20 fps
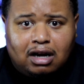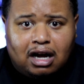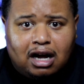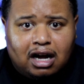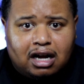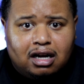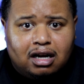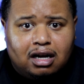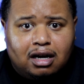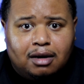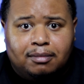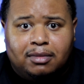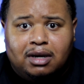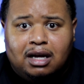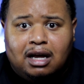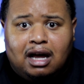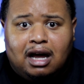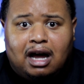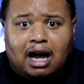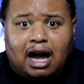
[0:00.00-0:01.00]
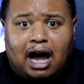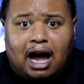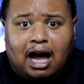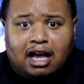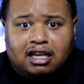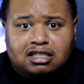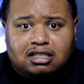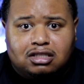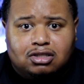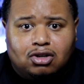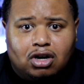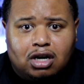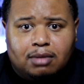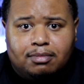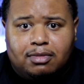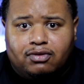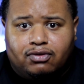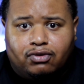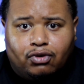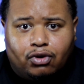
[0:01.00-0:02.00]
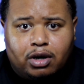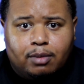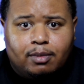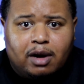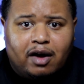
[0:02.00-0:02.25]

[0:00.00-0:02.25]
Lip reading: How come I started before them?